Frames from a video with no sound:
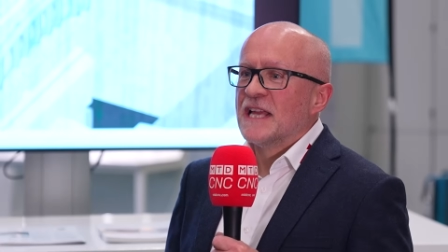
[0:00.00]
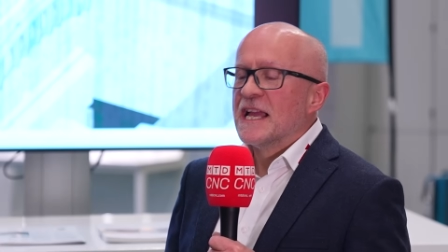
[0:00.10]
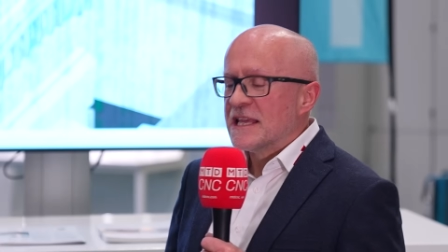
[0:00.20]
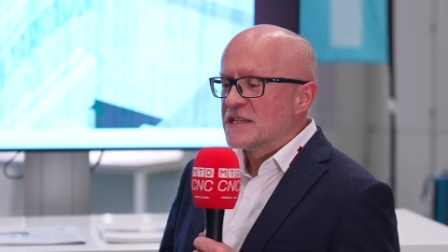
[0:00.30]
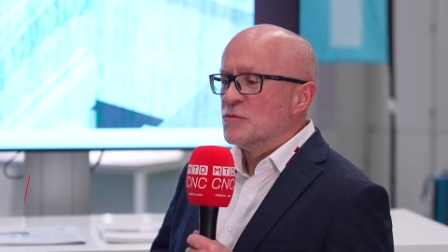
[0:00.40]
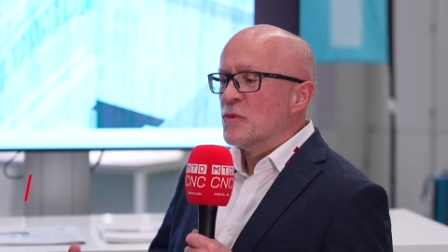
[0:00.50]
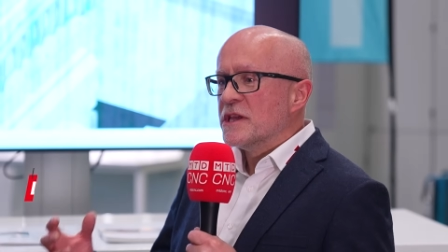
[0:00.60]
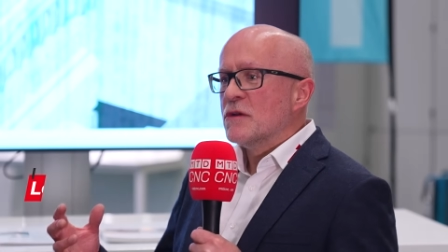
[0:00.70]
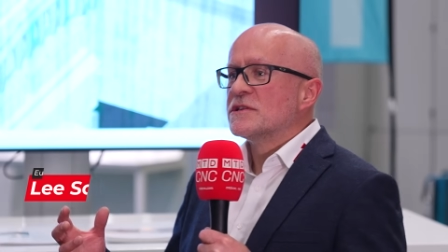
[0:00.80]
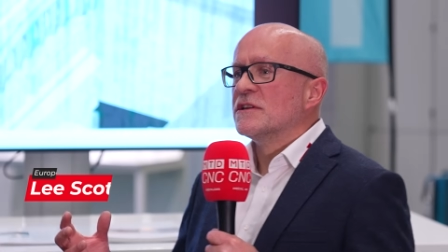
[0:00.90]
It is, and
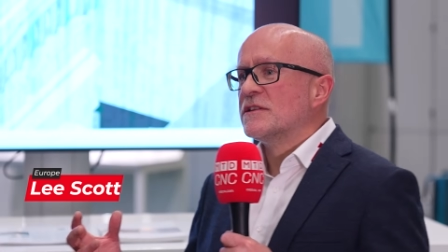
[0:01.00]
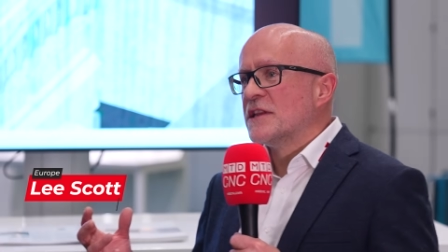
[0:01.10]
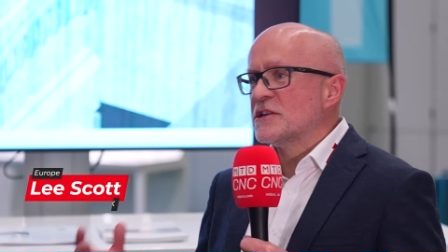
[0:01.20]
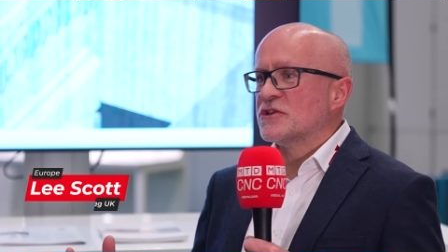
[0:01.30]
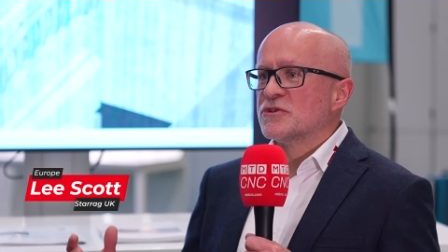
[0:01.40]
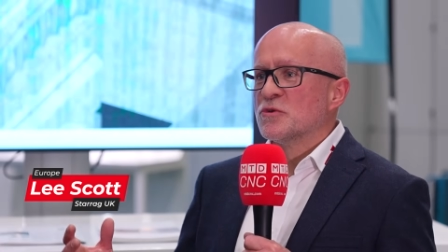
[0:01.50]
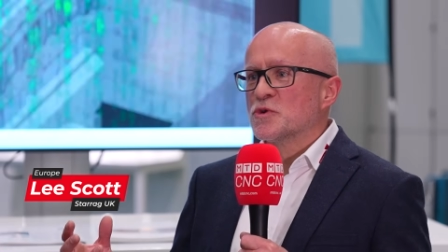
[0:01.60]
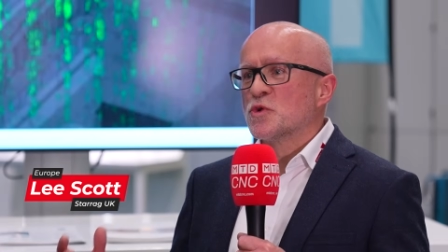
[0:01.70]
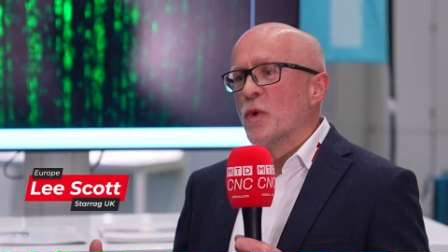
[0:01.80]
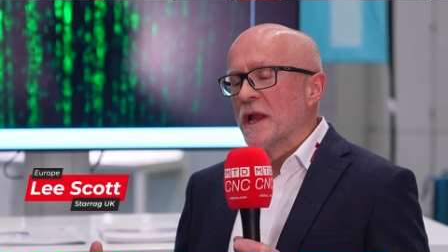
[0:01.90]
we're using a digital
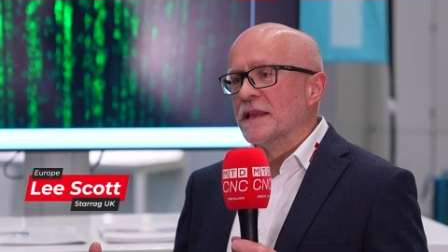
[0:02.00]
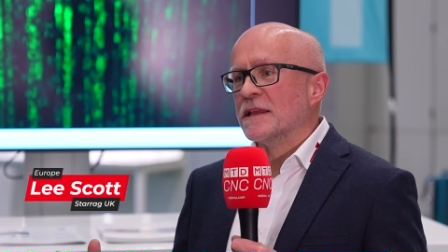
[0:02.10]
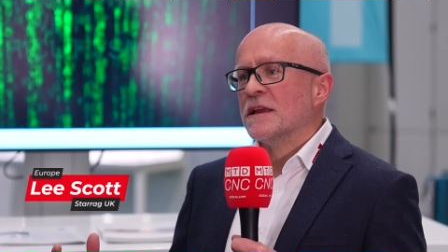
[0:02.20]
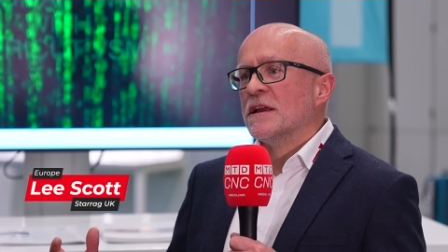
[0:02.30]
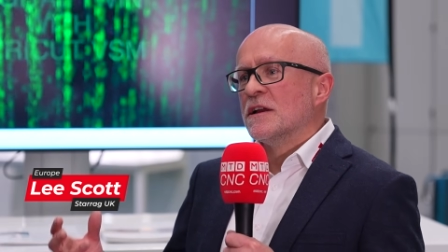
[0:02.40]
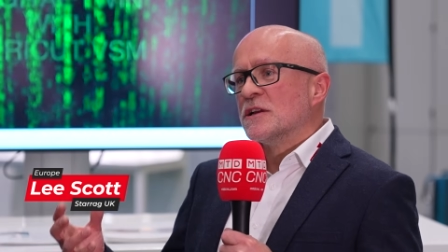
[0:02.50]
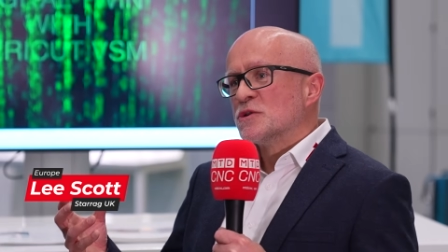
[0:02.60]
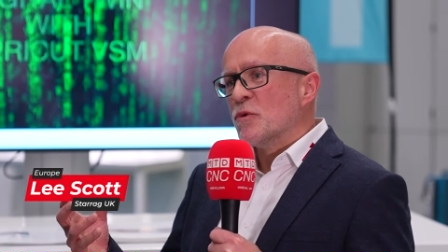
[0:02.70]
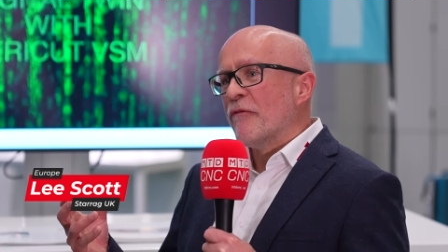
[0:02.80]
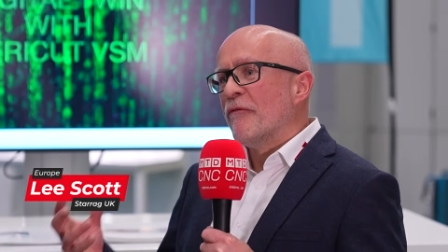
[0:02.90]
twin
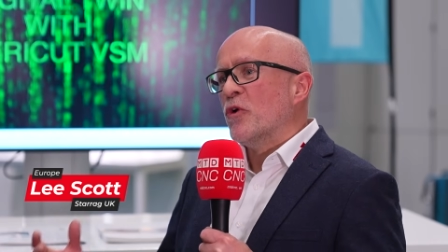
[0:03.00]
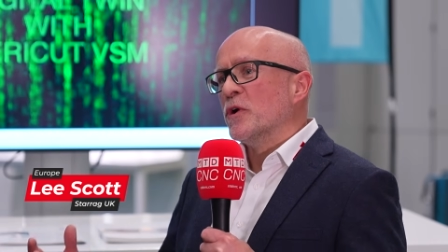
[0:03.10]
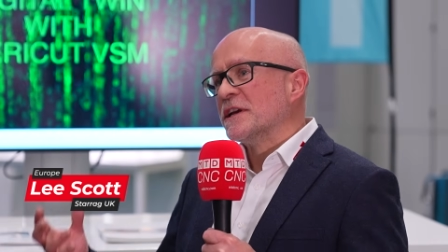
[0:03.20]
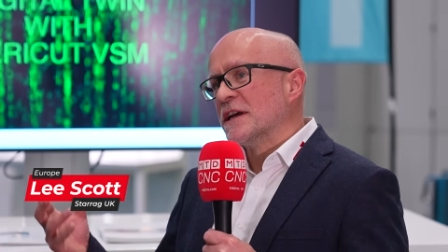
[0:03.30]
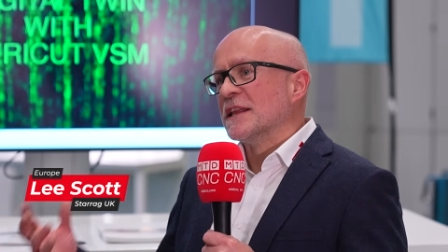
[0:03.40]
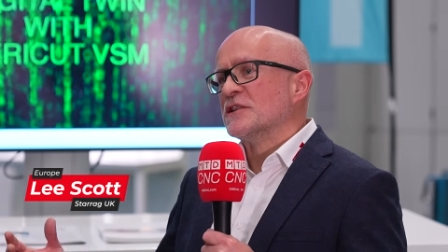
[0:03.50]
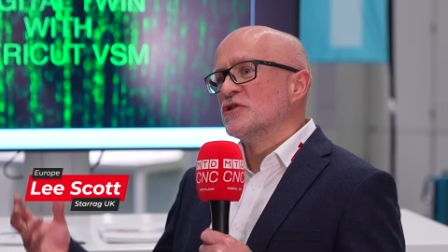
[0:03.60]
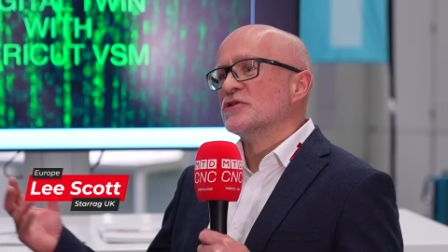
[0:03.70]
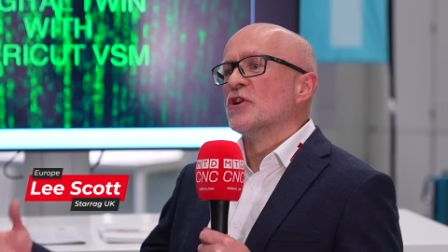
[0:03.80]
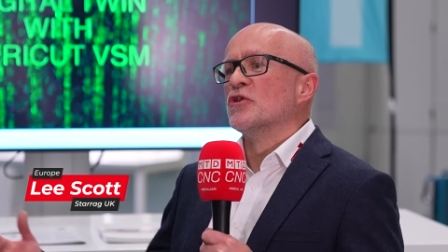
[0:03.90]
to avoid
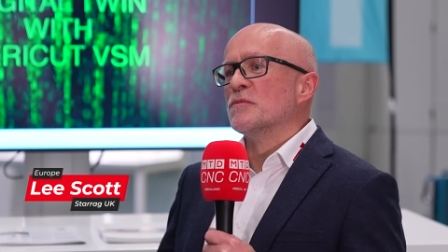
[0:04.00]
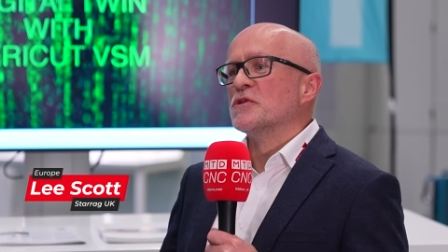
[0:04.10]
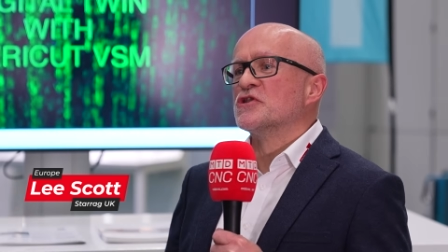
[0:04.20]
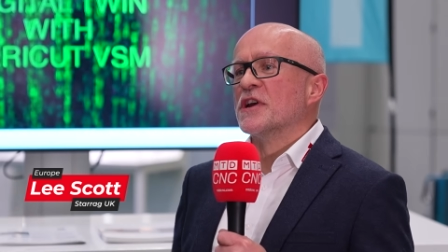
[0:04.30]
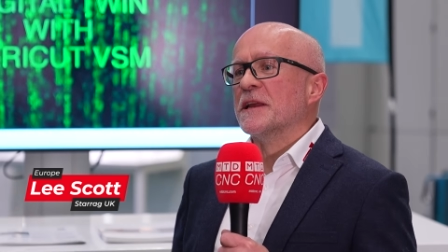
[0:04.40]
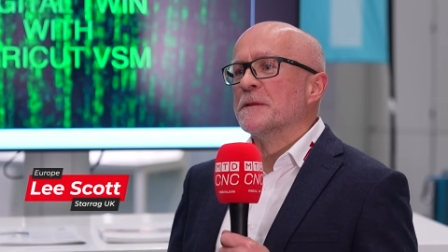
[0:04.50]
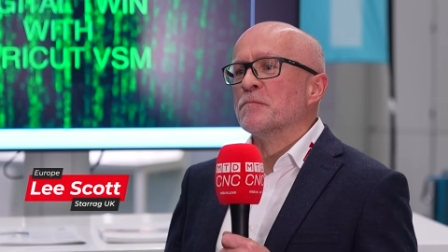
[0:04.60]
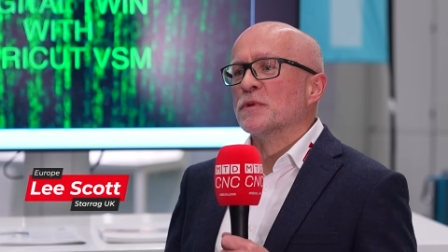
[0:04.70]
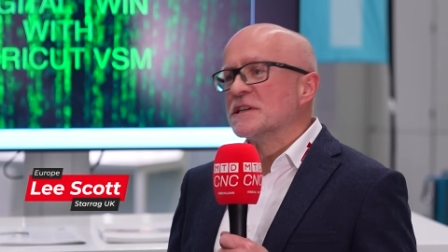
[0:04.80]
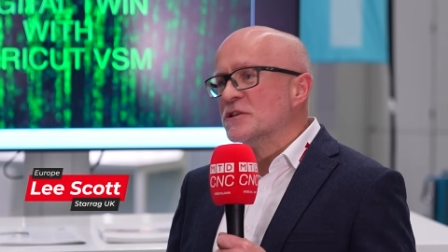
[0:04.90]
collisions on the machine.
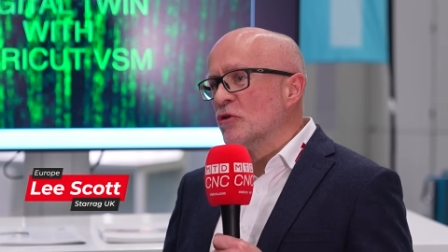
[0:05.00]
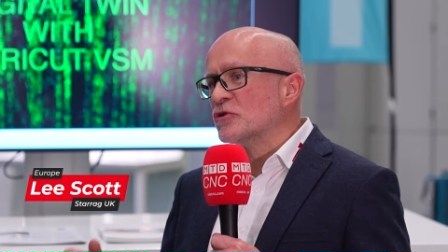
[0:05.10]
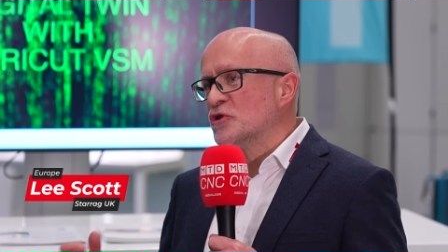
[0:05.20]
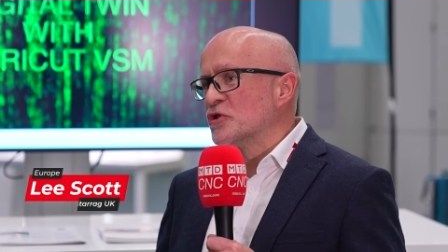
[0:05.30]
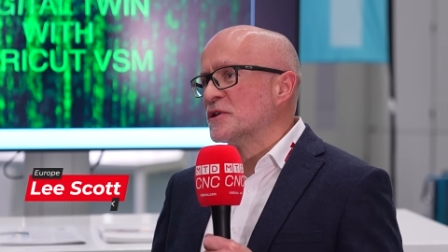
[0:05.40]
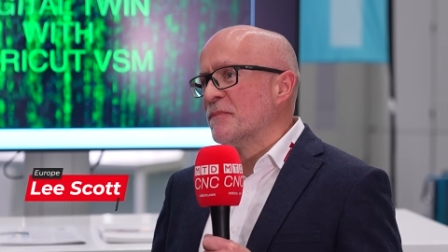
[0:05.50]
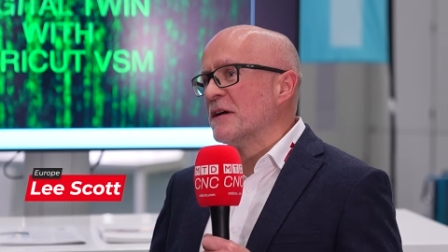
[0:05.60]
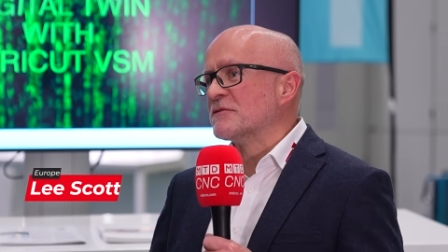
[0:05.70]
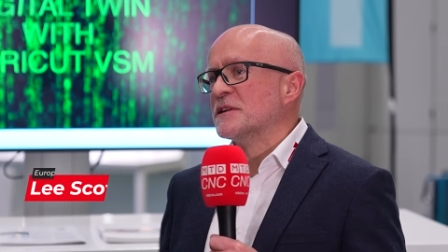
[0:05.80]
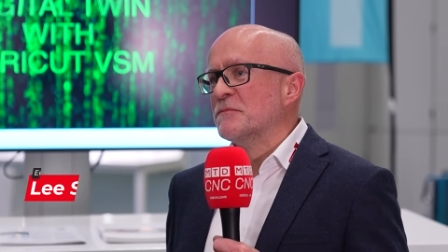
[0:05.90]
But it's not just
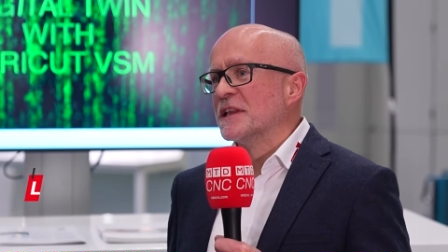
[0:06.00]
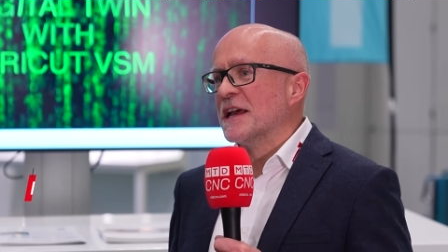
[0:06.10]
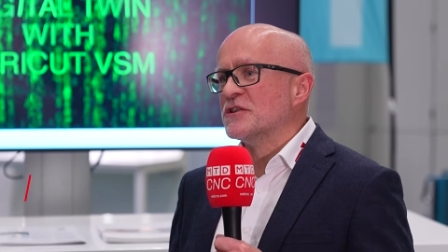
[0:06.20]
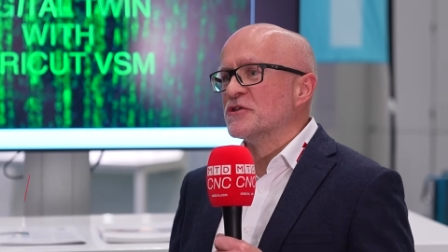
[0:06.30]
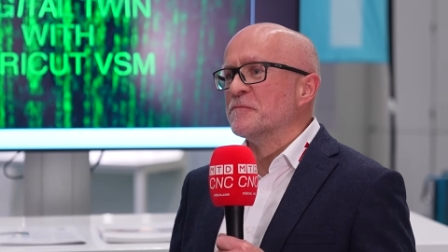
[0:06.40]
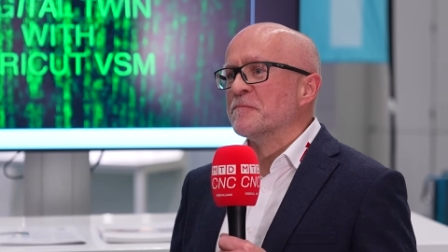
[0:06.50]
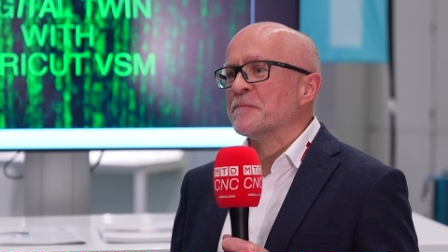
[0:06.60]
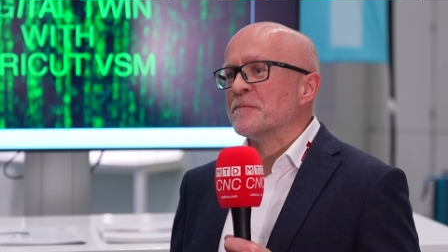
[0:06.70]
about simulation.